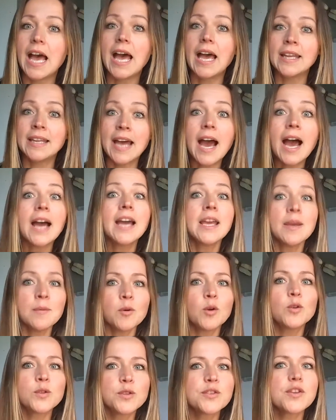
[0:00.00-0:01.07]
And I am
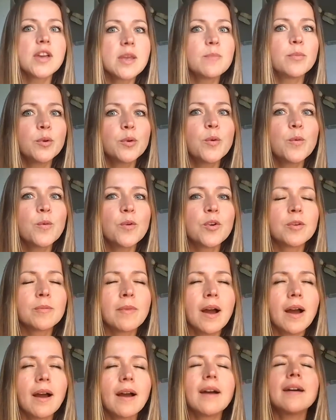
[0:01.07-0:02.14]
also a
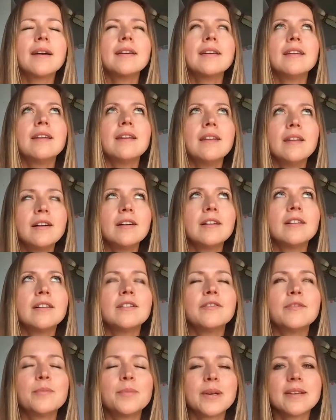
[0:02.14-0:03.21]
bookworm. I
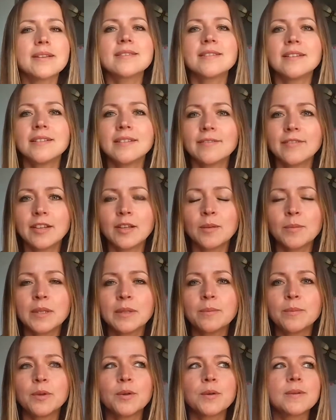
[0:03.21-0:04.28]
love personal
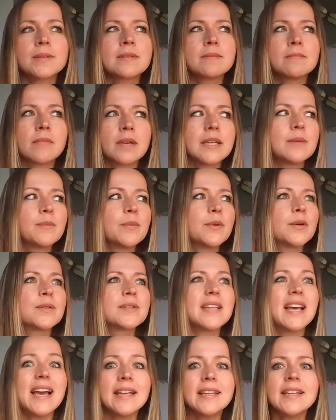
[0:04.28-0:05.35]
development books, money books,
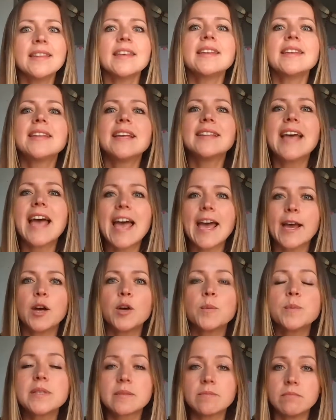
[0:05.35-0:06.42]
anything that
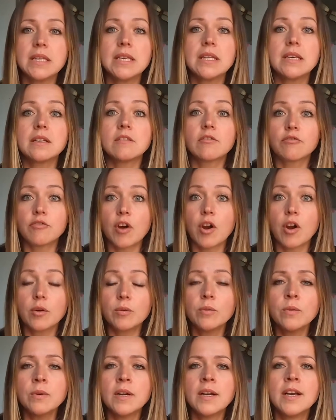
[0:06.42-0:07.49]
helps me
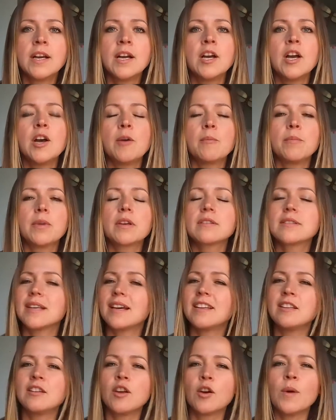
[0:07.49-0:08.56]
grow, because
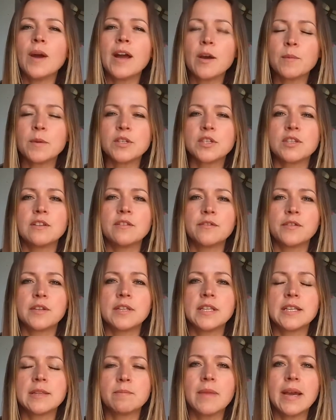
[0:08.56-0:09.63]
I know how much difference
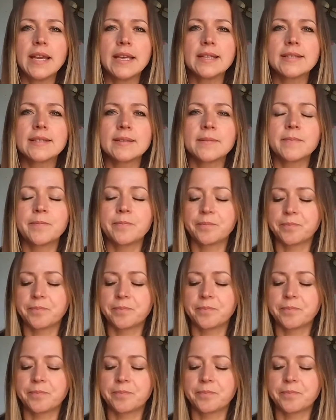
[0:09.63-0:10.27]
it makes.